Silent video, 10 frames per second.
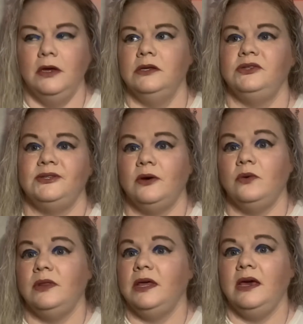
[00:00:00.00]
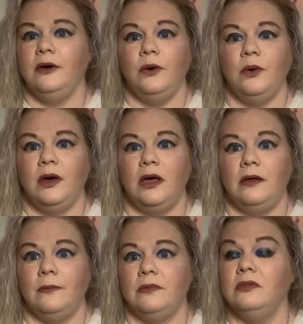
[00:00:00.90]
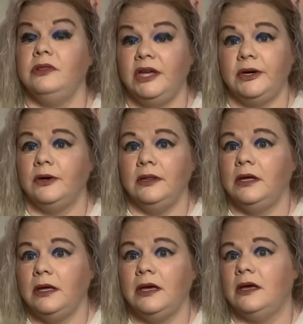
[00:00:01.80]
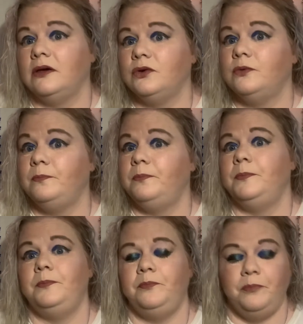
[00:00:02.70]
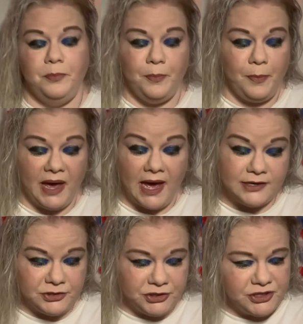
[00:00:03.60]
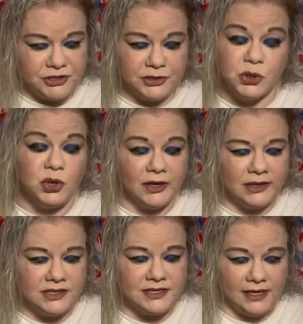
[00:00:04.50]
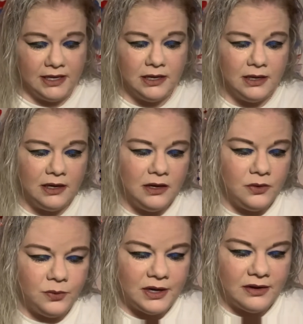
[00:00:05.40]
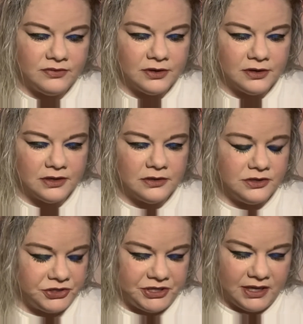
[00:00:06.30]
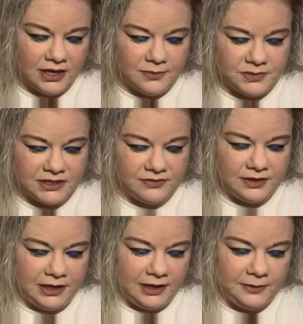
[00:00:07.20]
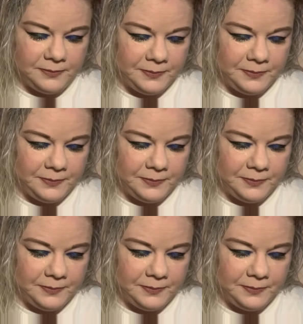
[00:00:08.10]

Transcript: So they go literally batch crazy whenever she comes every day.